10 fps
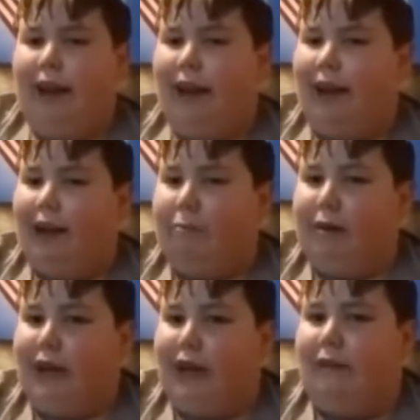and can you
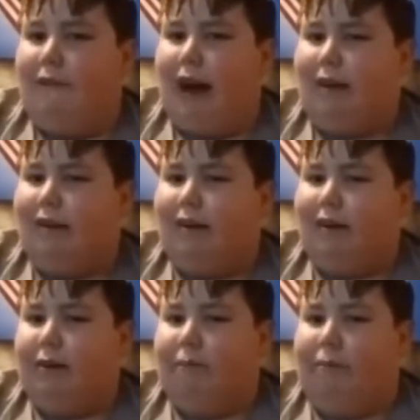believe I looked
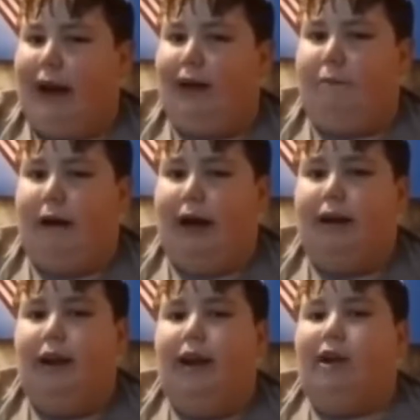in the back of the bag?